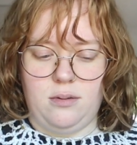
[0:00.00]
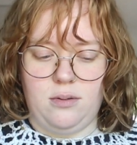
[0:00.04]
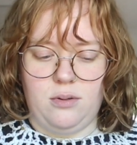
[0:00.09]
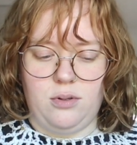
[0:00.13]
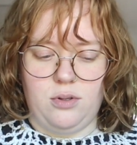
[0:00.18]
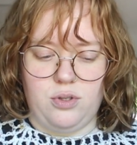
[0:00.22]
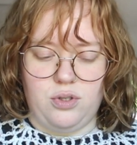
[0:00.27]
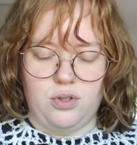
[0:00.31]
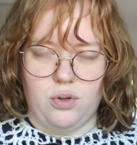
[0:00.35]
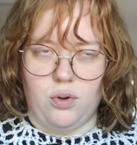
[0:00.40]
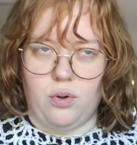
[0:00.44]

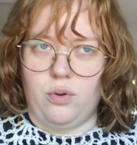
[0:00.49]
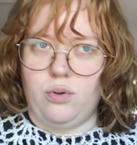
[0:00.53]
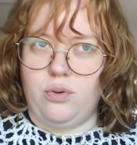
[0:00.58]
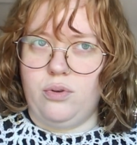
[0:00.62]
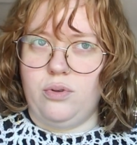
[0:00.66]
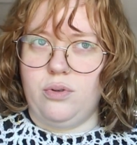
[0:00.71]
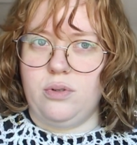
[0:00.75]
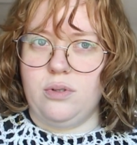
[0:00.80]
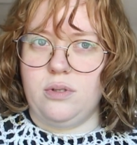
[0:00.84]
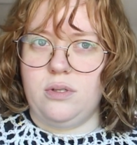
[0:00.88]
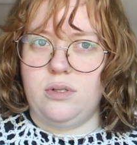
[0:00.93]

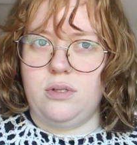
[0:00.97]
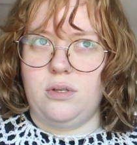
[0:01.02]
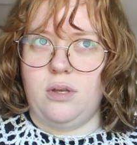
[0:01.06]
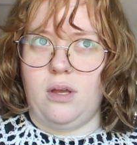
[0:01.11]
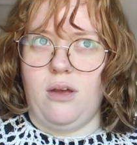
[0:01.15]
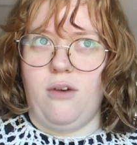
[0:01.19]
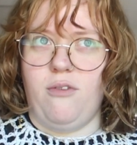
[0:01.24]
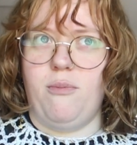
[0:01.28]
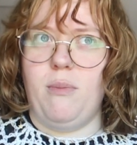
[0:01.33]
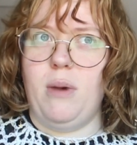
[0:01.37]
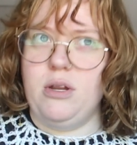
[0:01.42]
circles
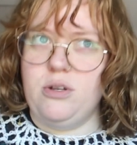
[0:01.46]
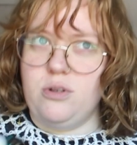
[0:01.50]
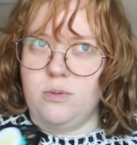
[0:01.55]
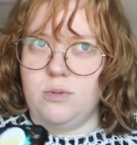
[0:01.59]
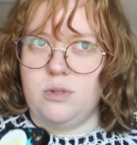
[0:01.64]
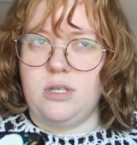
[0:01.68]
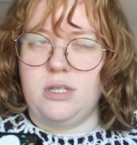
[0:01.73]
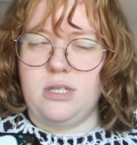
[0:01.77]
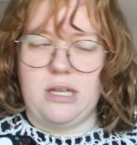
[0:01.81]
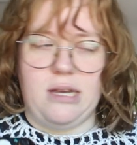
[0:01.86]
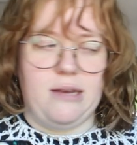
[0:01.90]
of
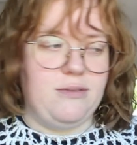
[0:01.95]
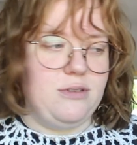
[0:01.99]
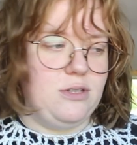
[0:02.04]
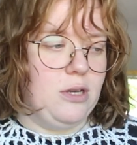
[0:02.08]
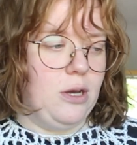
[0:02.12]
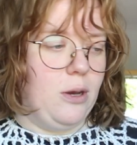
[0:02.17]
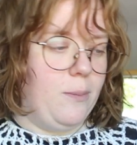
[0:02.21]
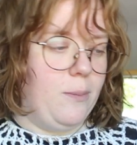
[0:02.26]
mushrooms and stuff. So,